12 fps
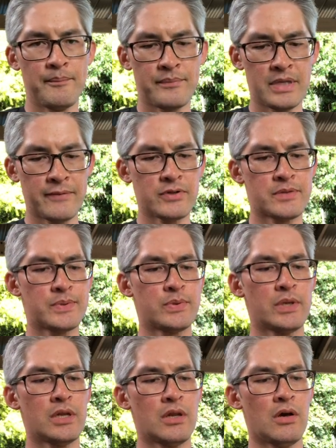Difference
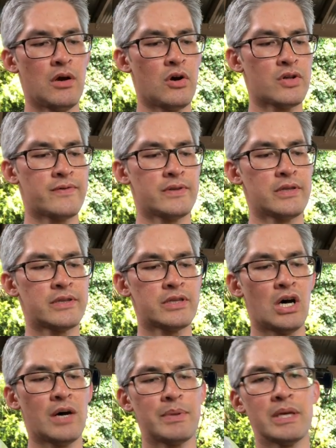between an Oxford and a
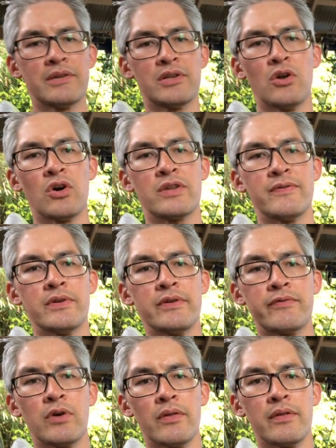Derby is an Oxford,
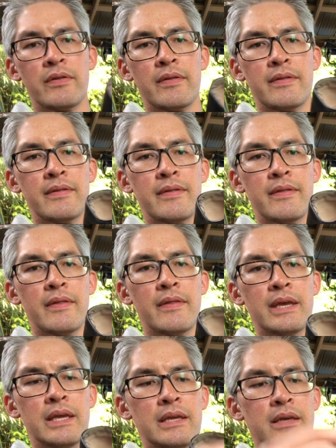you've got
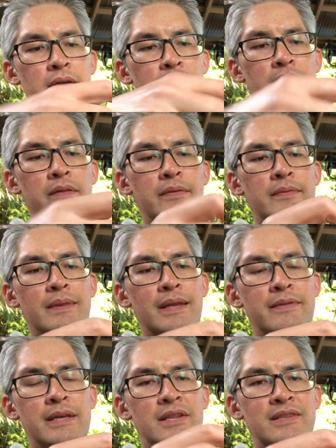
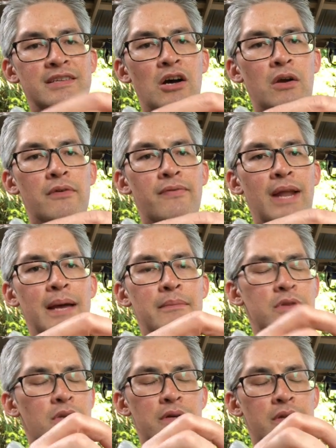these tongue
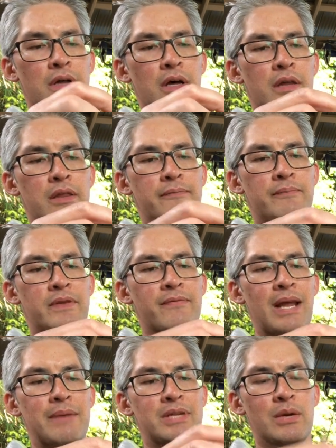flaps, the
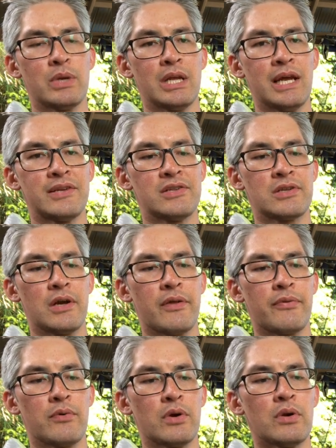flaps here where your laces go
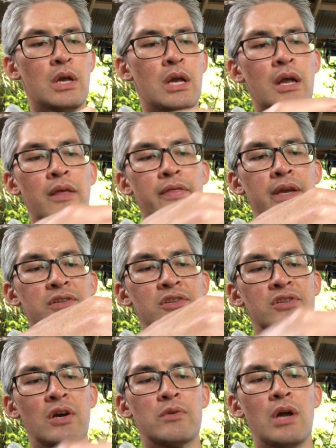through. These are
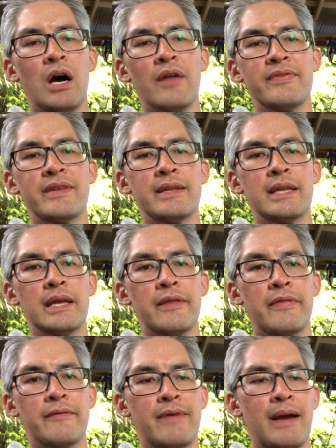sewn
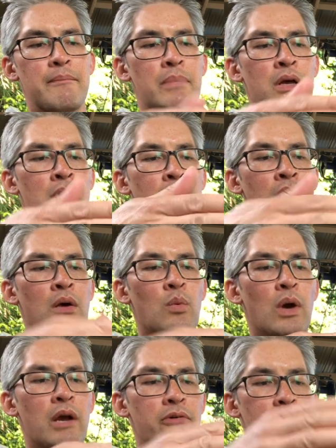underneath the vamp,
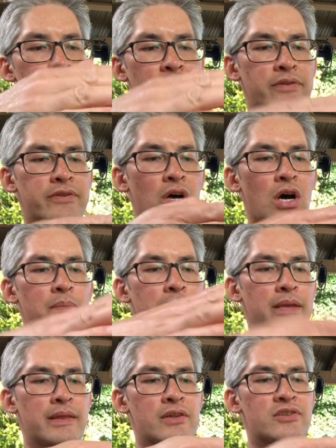whereas a
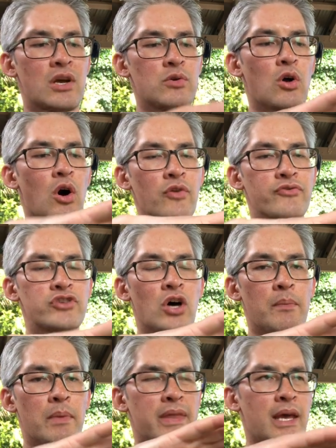Derby, they're sewn on
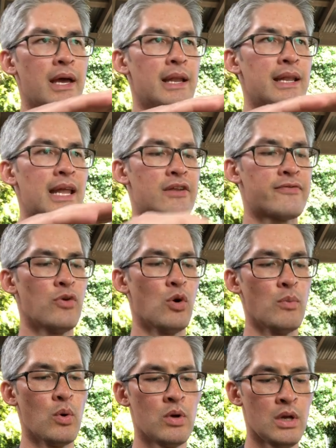top and they're less formal.